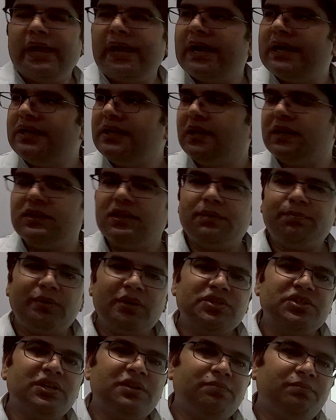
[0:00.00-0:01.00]
and the other
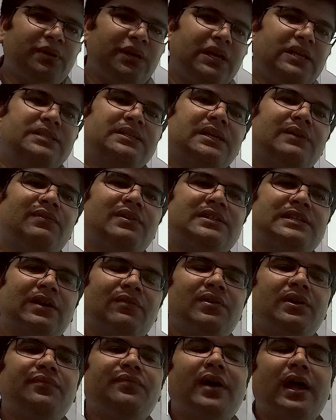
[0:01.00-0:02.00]
patient B is given
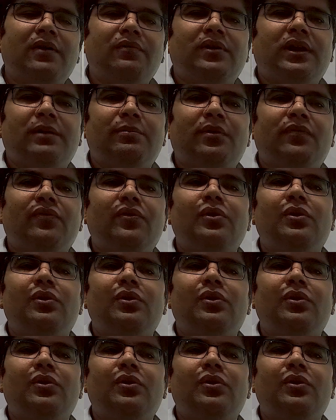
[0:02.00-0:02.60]
75 gram of